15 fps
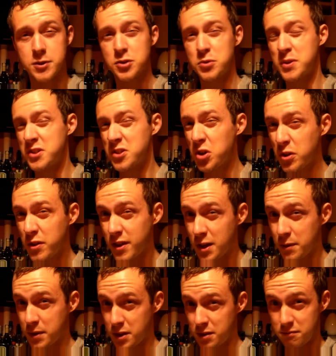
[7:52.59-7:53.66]
which is always a good
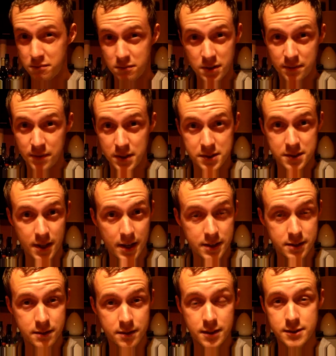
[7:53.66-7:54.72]
thing when you're
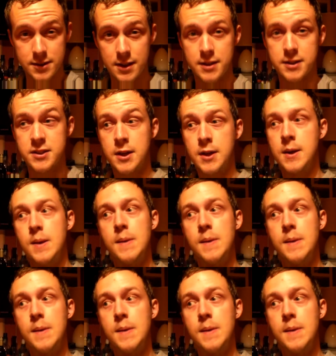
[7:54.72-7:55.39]
investigating things like this,